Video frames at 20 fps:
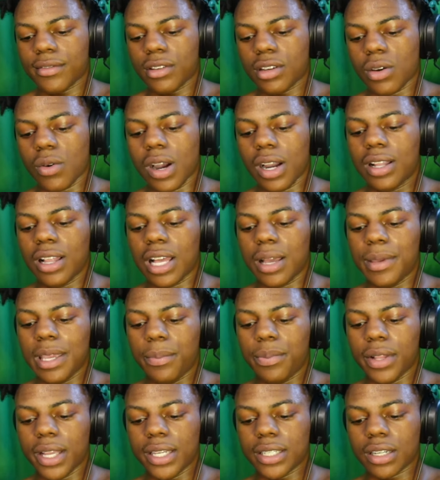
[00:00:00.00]
What club he
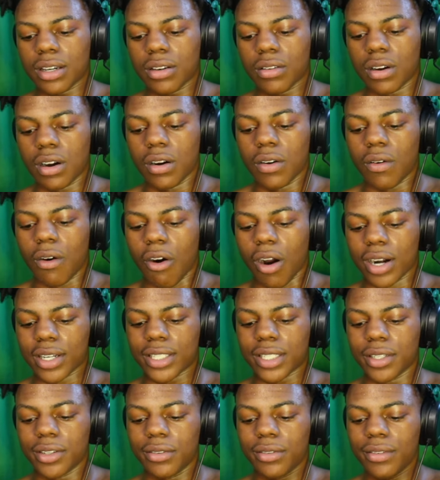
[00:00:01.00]
plays on? Oh,
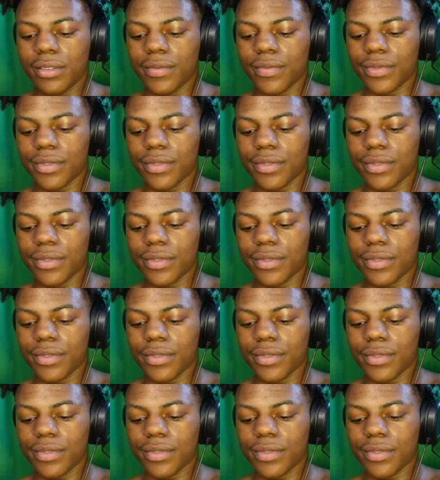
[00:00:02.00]
Arsenal.